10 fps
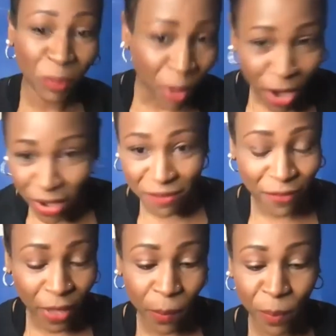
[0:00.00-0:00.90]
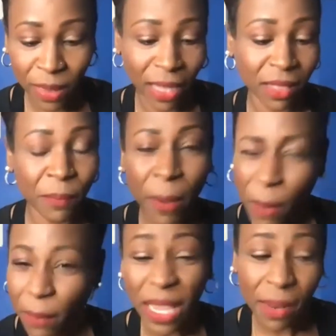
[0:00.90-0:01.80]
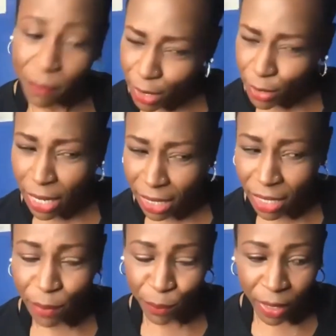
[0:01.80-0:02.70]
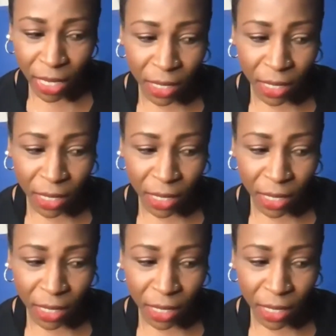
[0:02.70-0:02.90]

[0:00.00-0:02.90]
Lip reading: part of it, but like the paper, I'm getting better at it. But